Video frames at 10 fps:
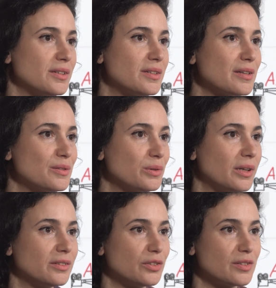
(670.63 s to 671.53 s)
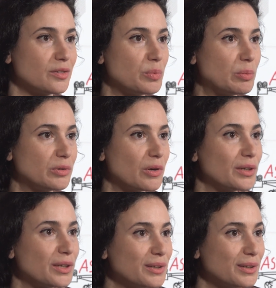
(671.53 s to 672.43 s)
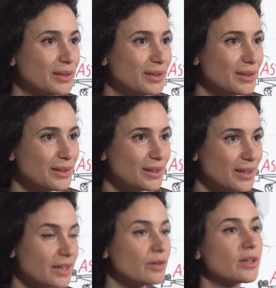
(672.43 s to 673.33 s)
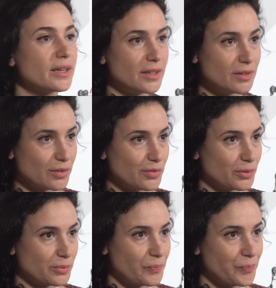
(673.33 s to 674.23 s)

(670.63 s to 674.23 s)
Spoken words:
it does look like just two people talking and not like an interview.